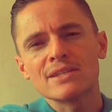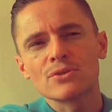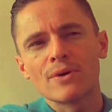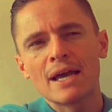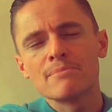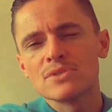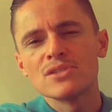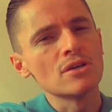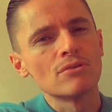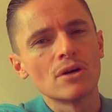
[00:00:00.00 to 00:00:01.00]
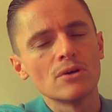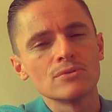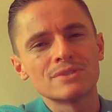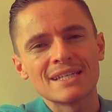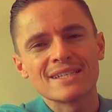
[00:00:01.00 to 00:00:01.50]
or
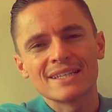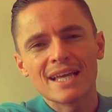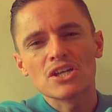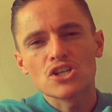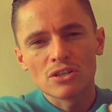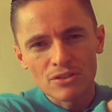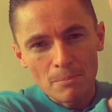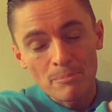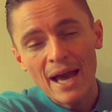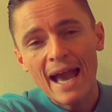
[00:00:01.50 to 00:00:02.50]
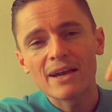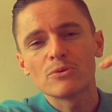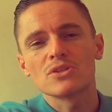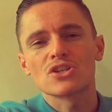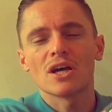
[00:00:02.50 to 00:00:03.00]
M0 designation on the
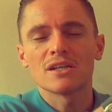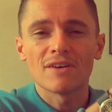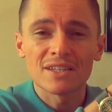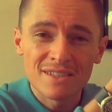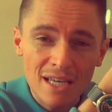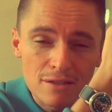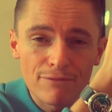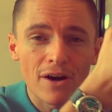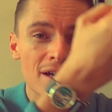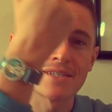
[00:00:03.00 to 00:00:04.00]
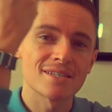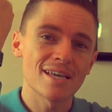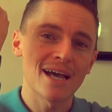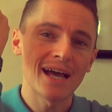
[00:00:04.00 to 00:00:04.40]
back, which kind of identifies as